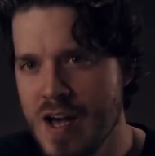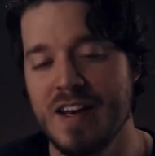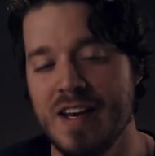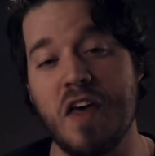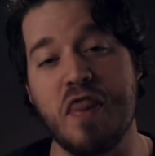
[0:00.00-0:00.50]

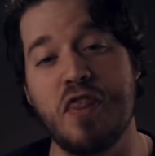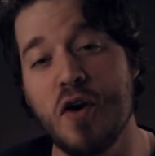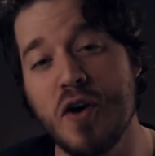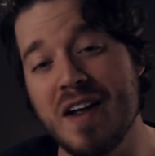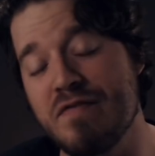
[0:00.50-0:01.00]
Now, the
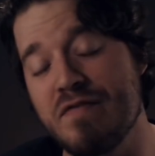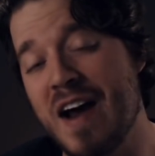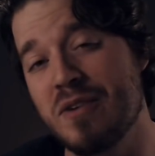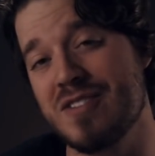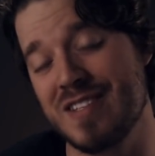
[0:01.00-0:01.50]
third and
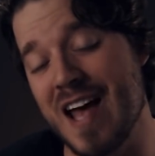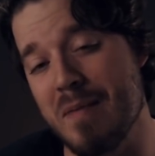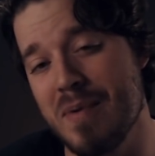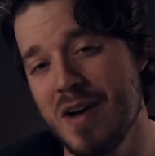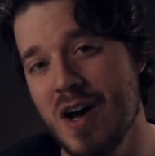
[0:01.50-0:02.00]
final
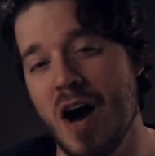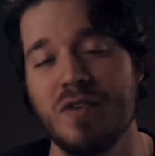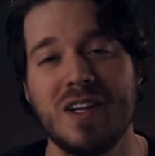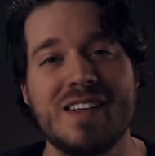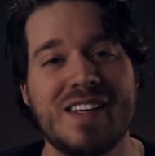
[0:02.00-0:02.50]
step of
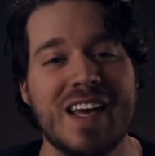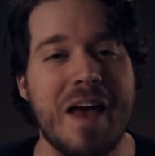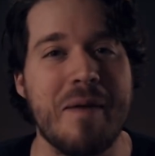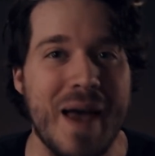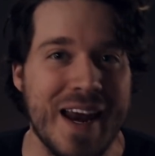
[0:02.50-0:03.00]
releasing
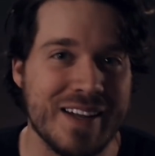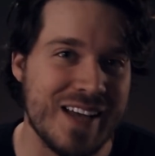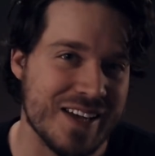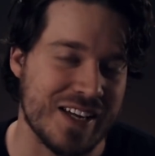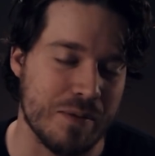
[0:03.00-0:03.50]
a beta
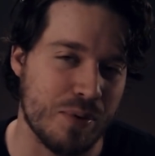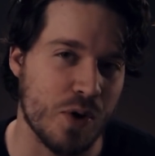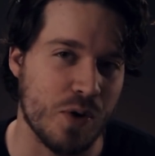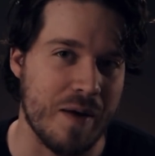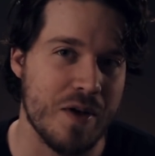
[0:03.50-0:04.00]
testing
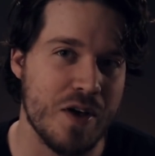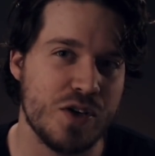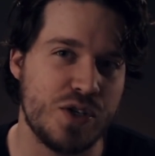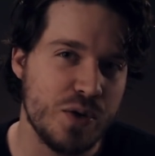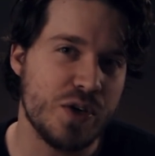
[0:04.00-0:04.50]
program
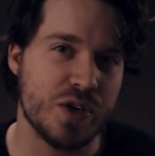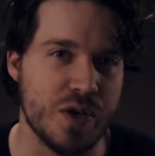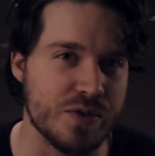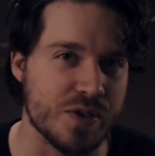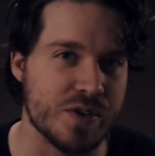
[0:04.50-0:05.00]
to your
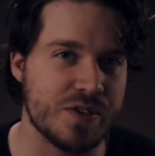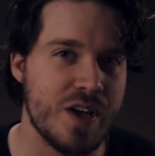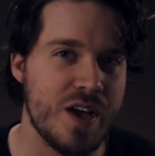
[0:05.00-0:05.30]
users